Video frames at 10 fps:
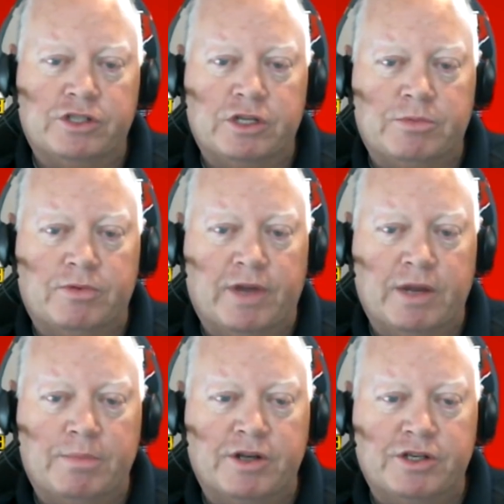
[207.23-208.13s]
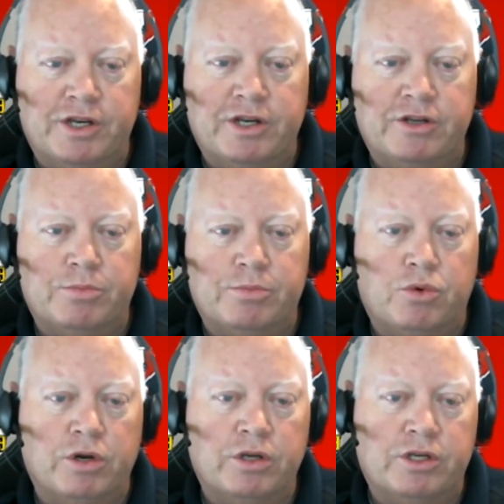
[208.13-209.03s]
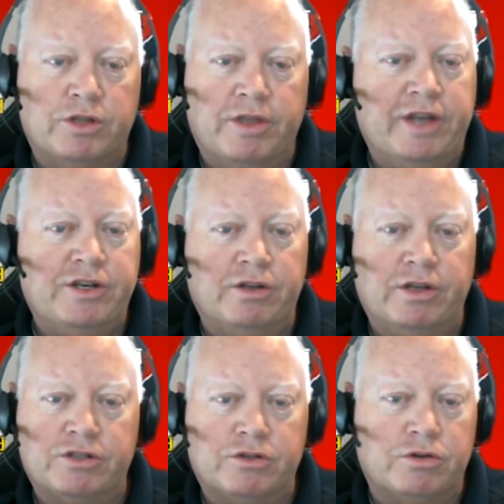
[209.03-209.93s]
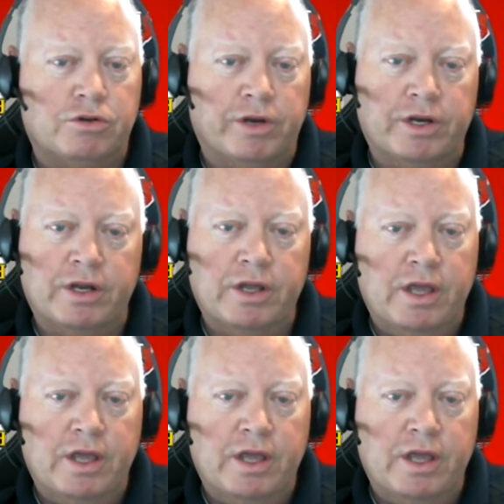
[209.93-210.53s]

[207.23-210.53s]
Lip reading: that provide much needed support to the aging electrical grid,